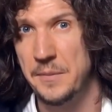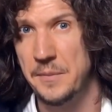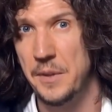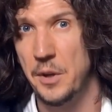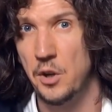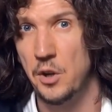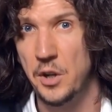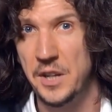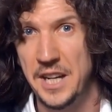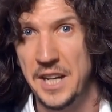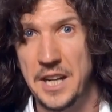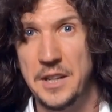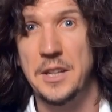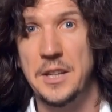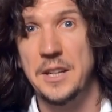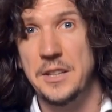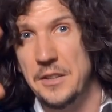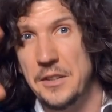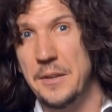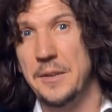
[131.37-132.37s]
in all
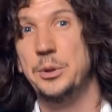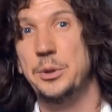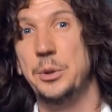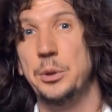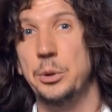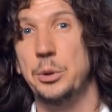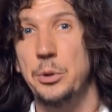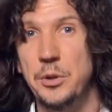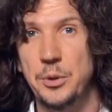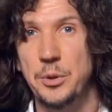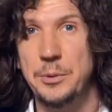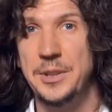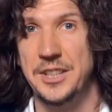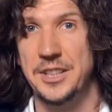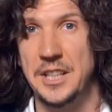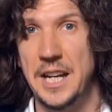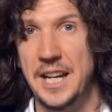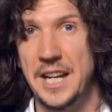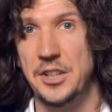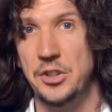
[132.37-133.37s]
areas, from
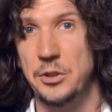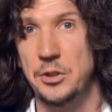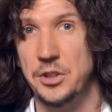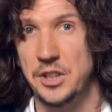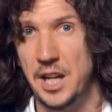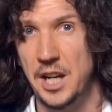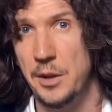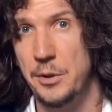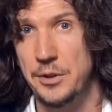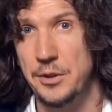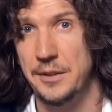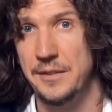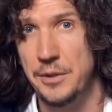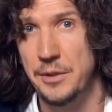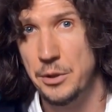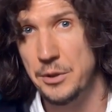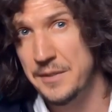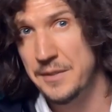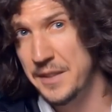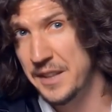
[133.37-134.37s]
design to sound.
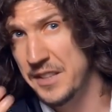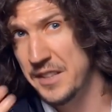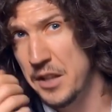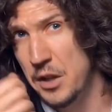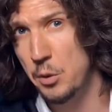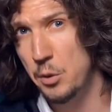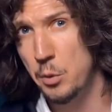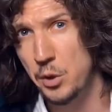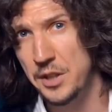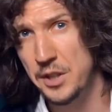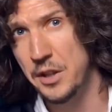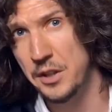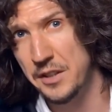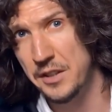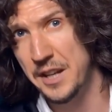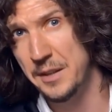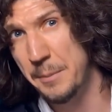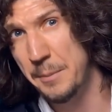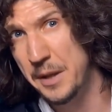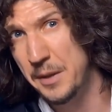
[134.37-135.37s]
It's no wonder
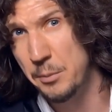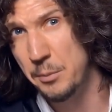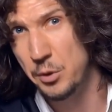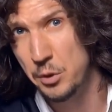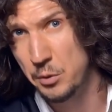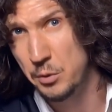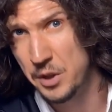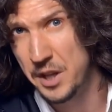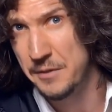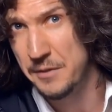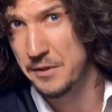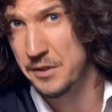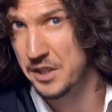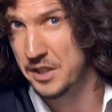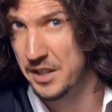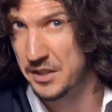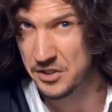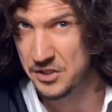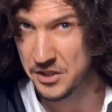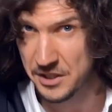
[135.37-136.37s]
that people who have
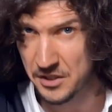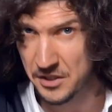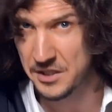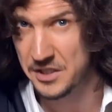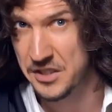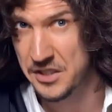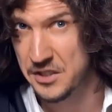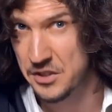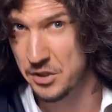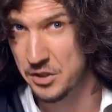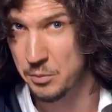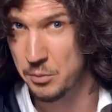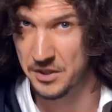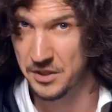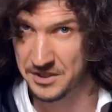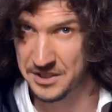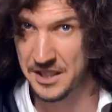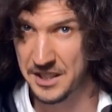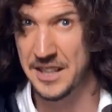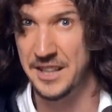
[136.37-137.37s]
touched and listened to it
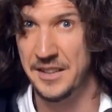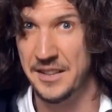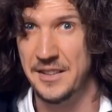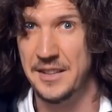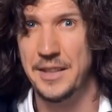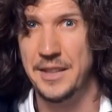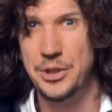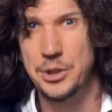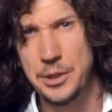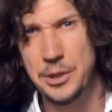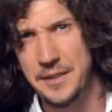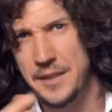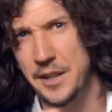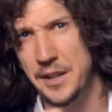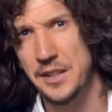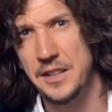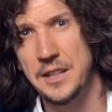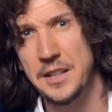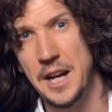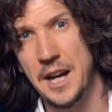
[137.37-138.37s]
say,
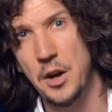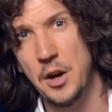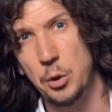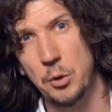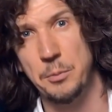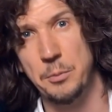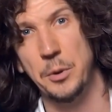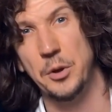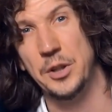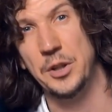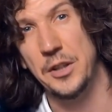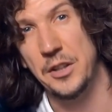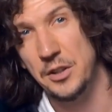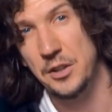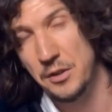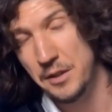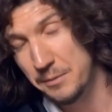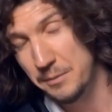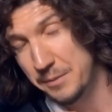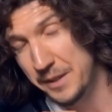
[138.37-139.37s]
it's not over until
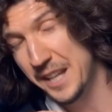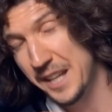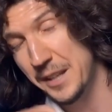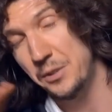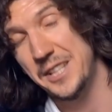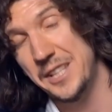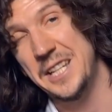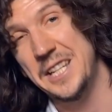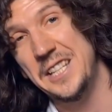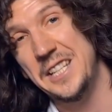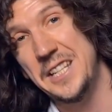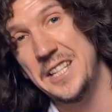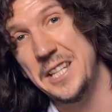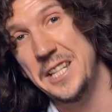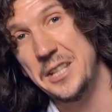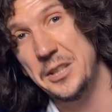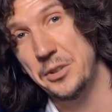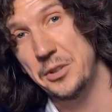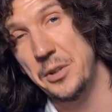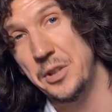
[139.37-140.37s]
the fat lady
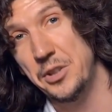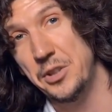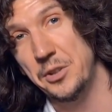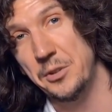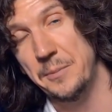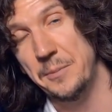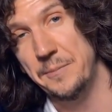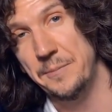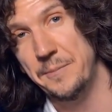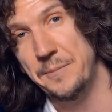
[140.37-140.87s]
sings to you.